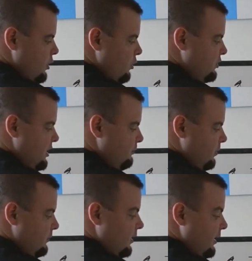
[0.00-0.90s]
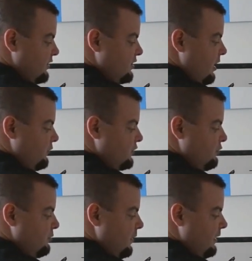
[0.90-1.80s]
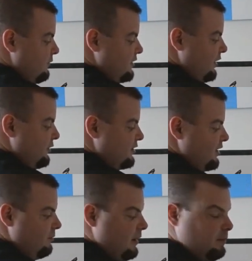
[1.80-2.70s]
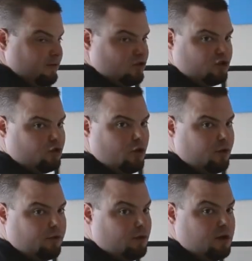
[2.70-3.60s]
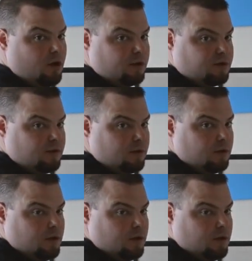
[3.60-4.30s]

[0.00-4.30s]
No deeper. Against cover 2, we might even tell this kid maybe even just go to 3 yards.